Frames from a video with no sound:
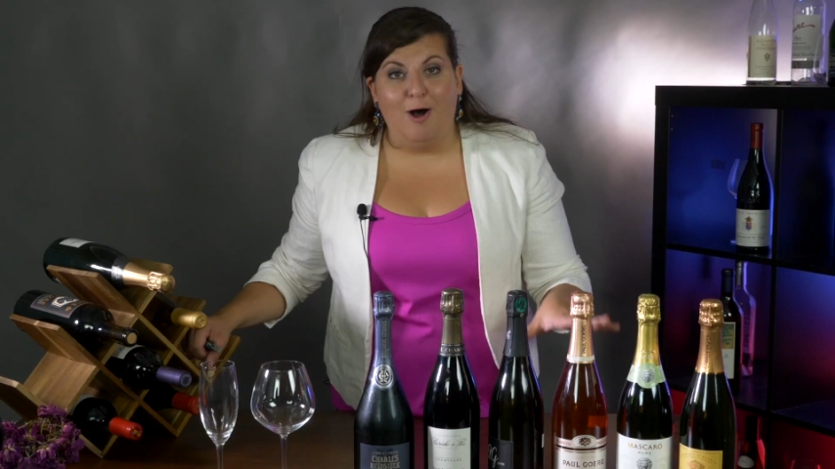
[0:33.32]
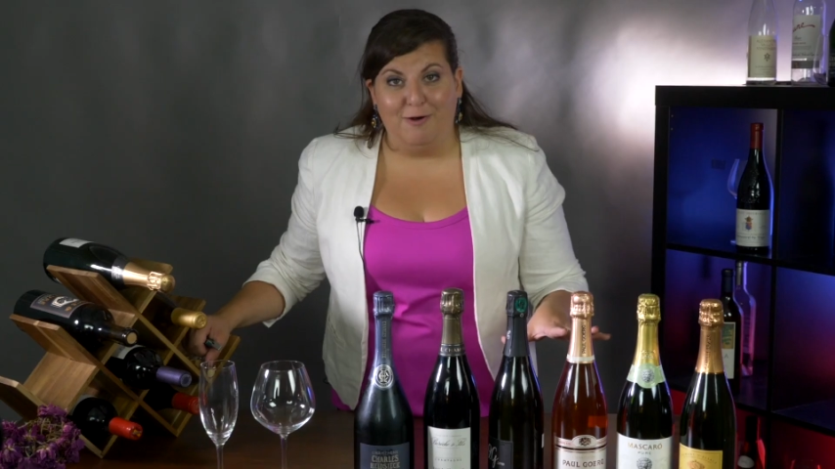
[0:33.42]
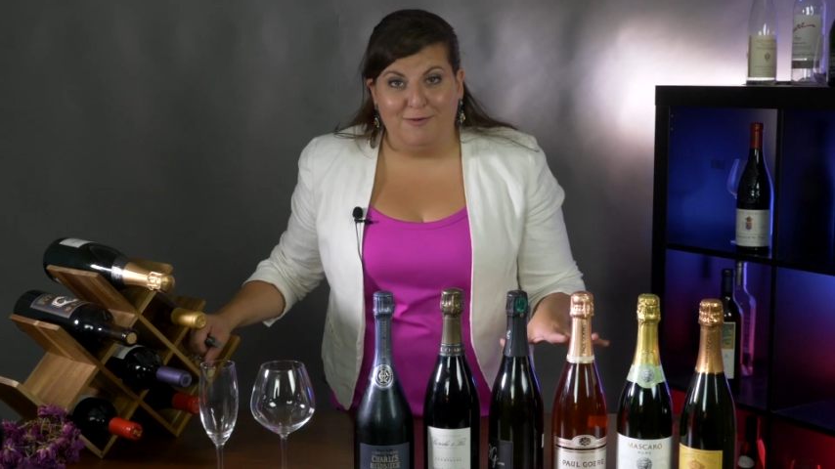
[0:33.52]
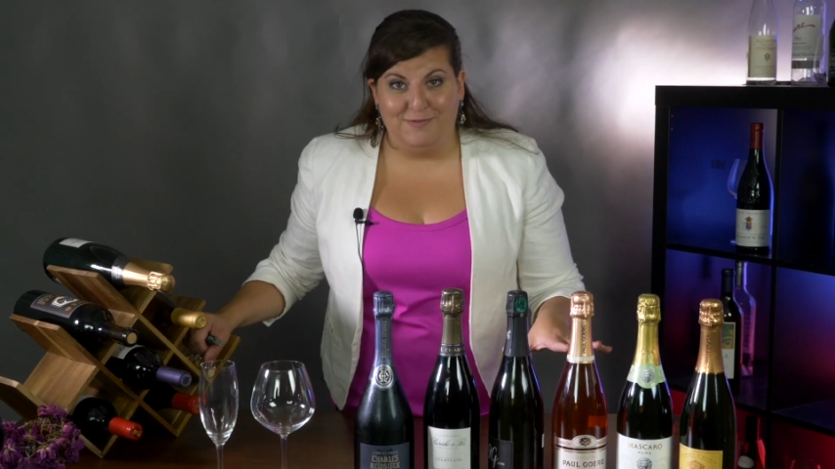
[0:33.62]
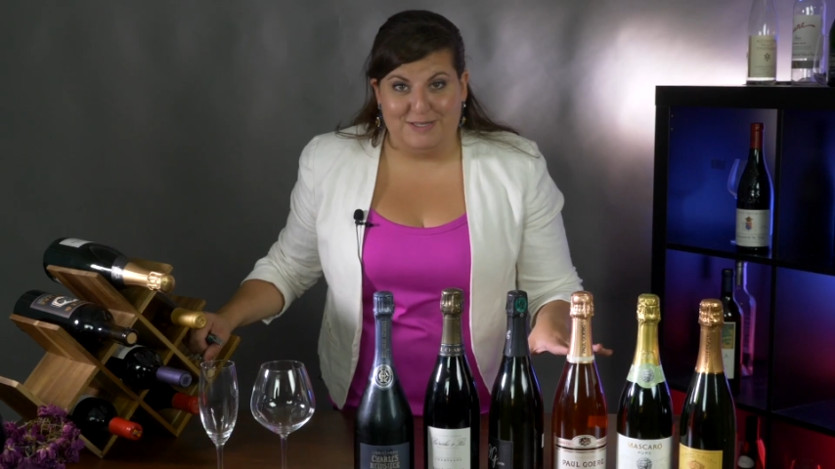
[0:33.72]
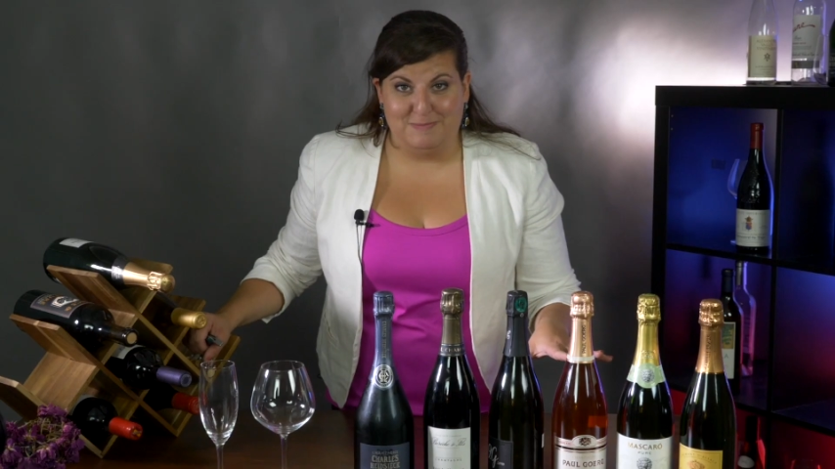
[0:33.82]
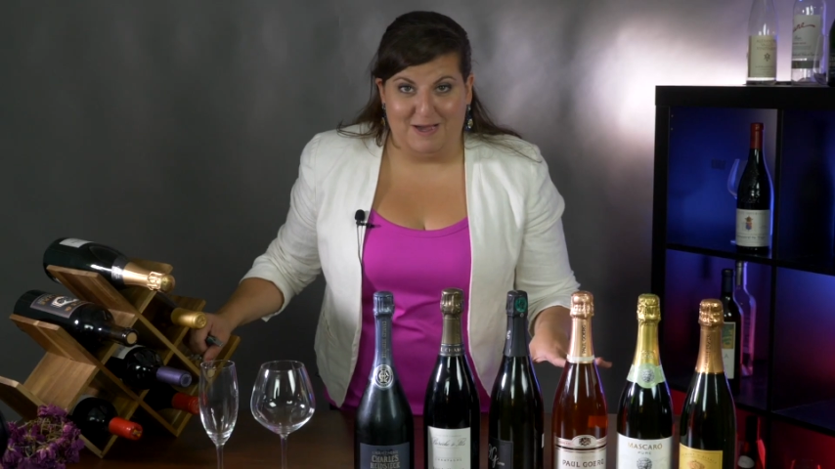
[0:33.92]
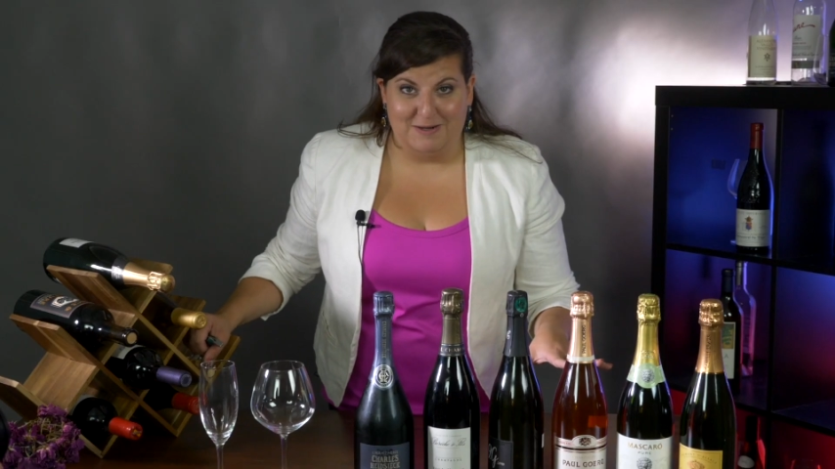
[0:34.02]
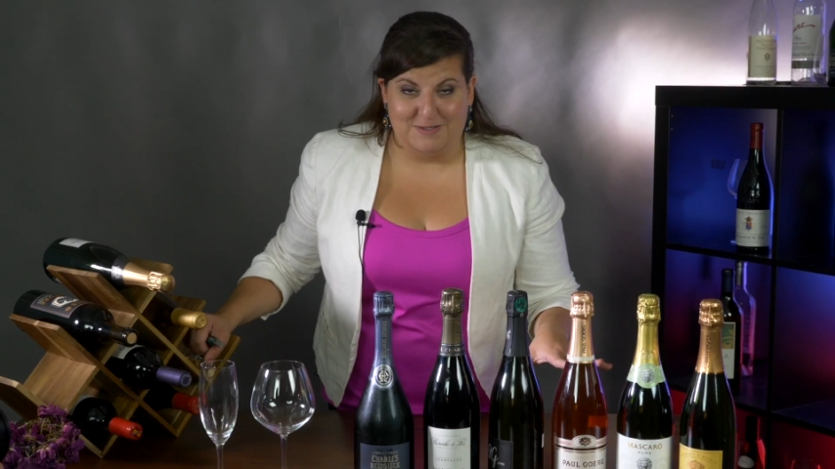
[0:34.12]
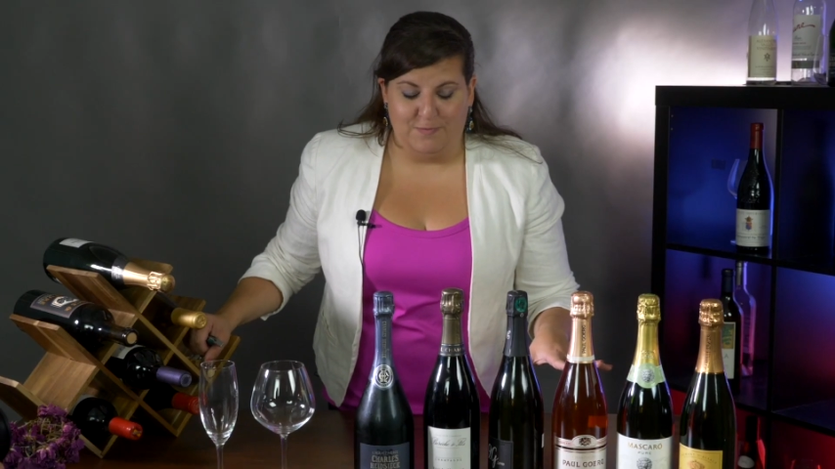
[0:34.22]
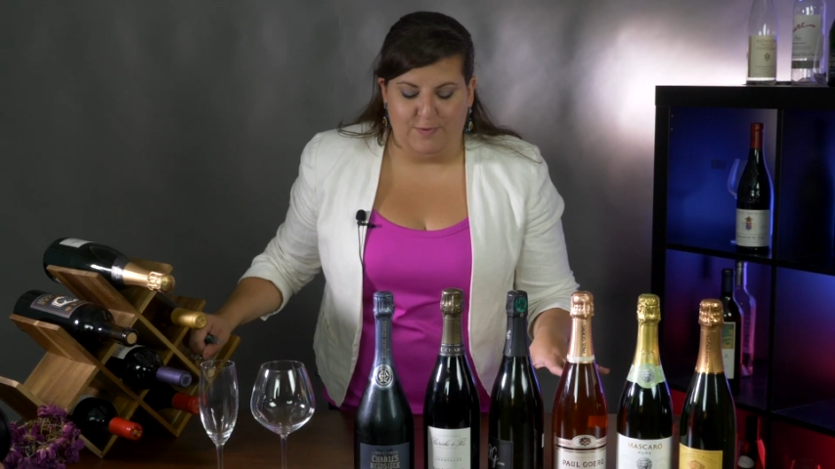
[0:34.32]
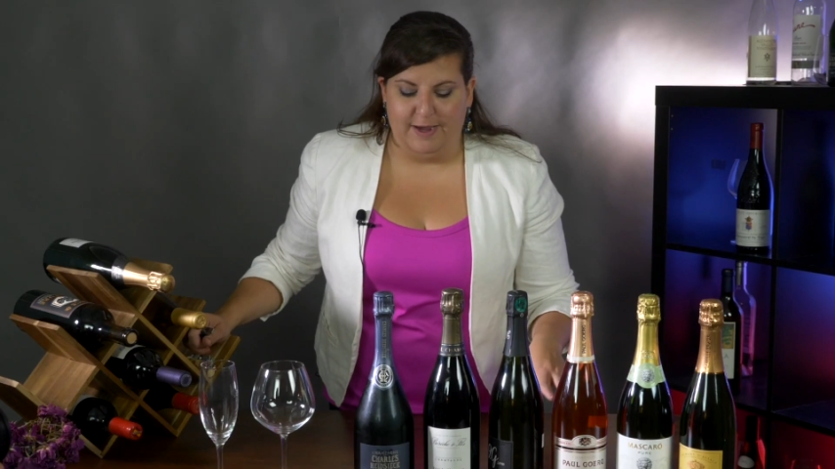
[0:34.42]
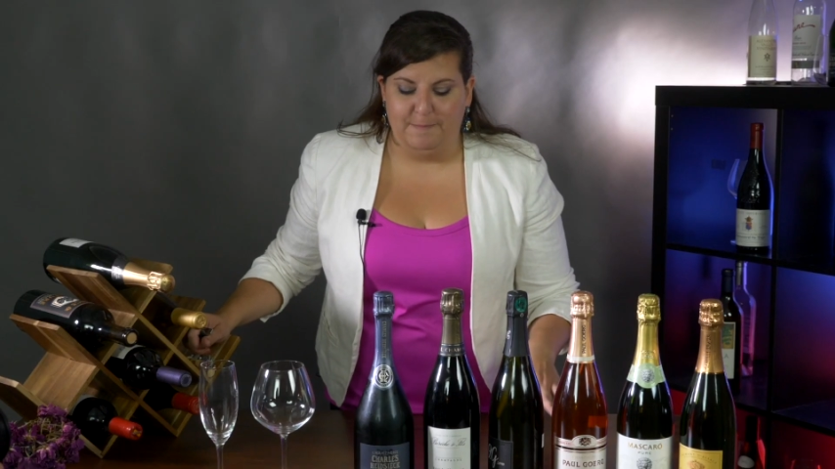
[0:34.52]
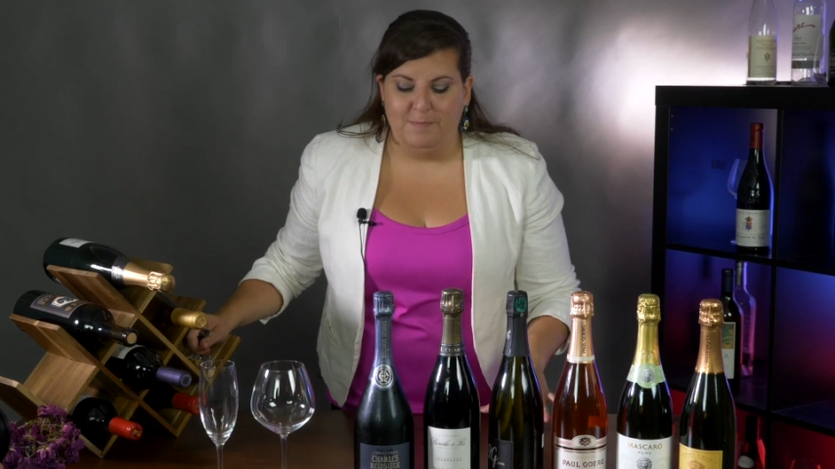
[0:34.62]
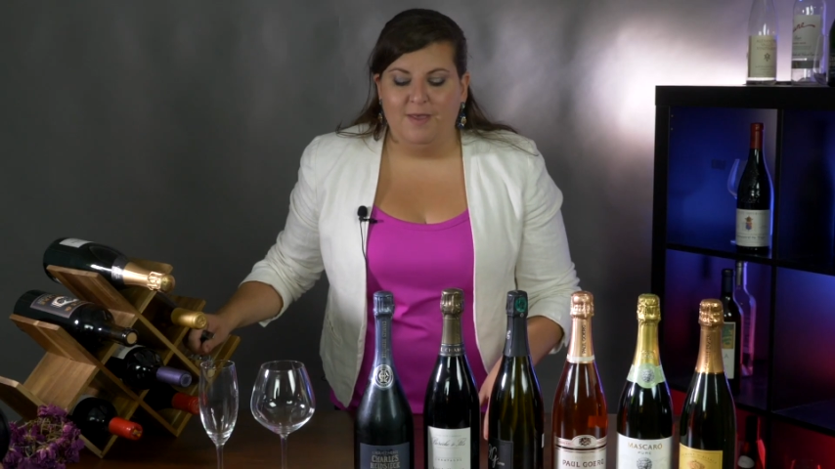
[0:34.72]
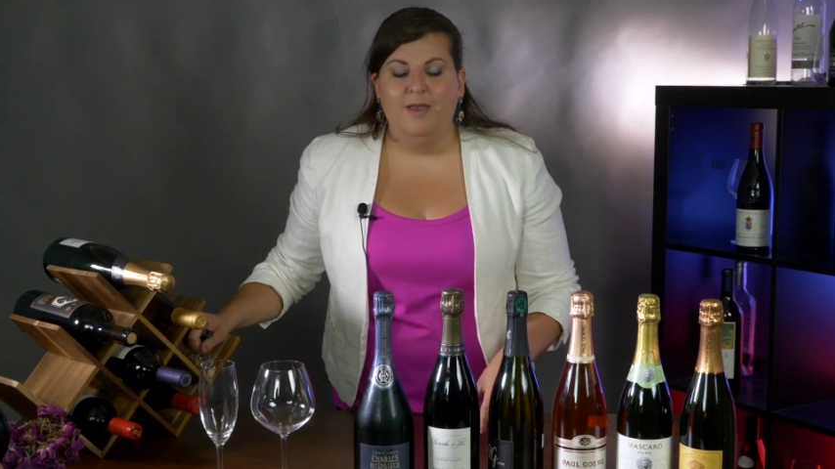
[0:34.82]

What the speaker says: all of these bottles of wine,